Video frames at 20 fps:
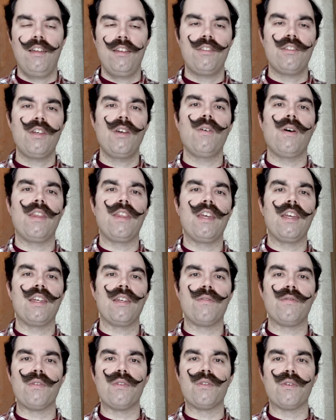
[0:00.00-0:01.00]
So, I thank
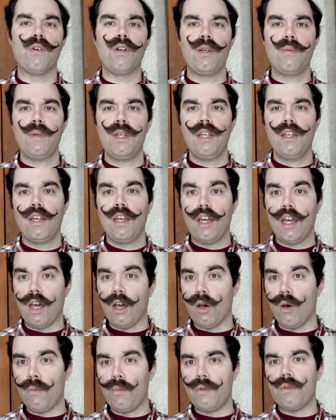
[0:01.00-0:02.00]
you for joining me.
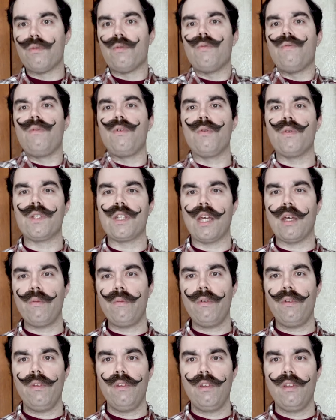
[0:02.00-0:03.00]
I hope this review is
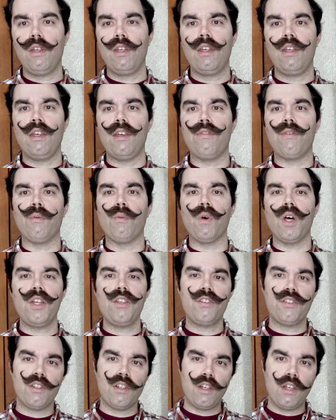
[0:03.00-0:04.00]
helpful. If it
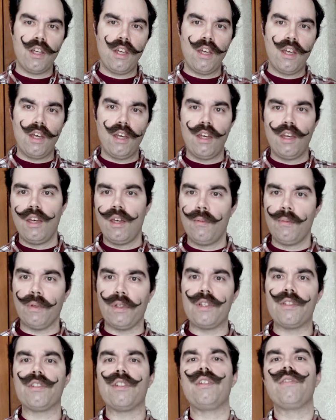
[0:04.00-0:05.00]
was,
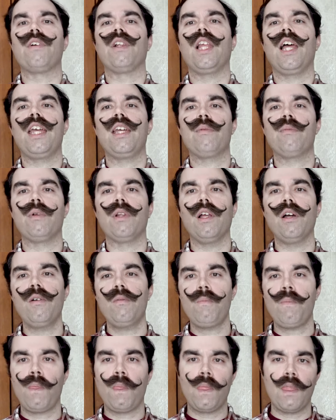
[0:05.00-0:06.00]
please leave a like
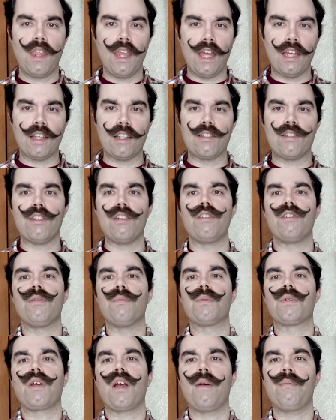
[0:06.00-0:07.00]
below and consider
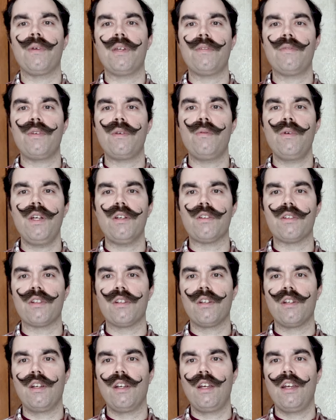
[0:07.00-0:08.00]
subscribing if you
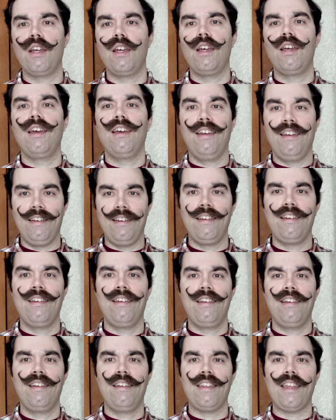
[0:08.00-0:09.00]
wish.
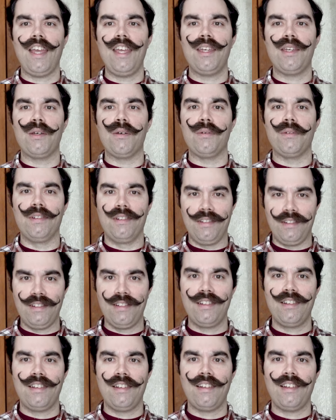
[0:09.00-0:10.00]
Thank you.
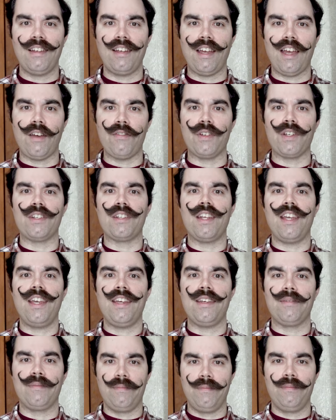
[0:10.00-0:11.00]
Have a good
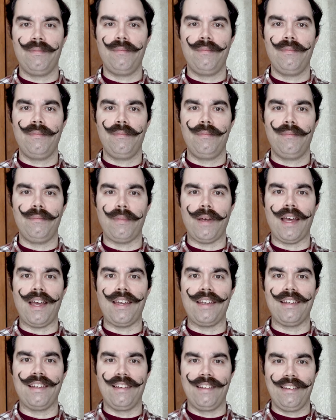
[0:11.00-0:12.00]
day.
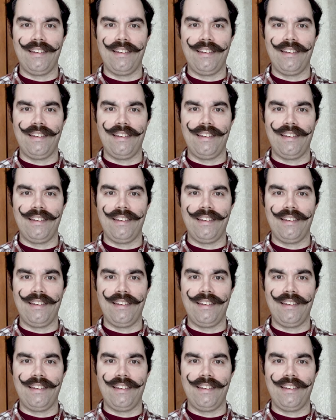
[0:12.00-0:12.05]
Bye.